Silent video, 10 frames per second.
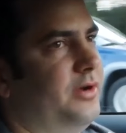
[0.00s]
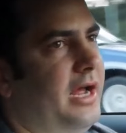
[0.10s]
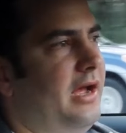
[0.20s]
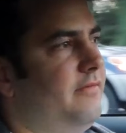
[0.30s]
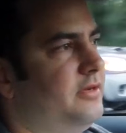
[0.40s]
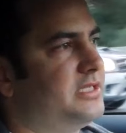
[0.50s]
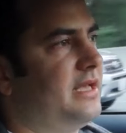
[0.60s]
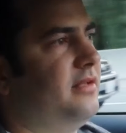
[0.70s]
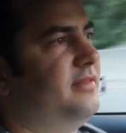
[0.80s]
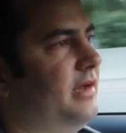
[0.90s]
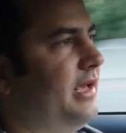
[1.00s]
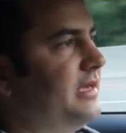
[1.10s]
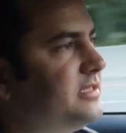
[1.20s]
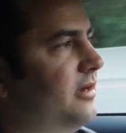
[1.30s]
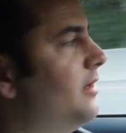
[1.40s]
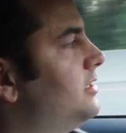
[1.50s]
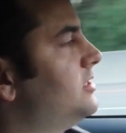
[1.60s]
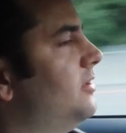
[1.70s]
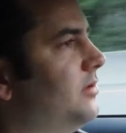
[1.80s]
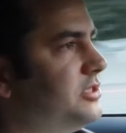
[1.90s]
and I have a skeleton case on it,
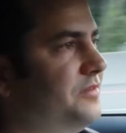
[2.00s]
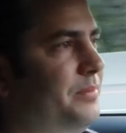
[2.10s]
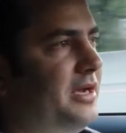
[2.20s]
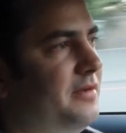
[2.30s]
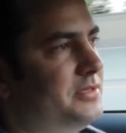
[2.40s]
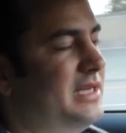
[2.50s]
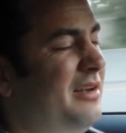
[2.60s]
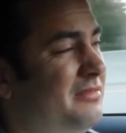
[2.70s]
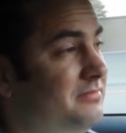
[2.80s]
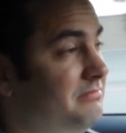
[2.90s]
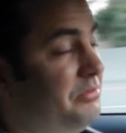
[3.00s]
so it should pick up sound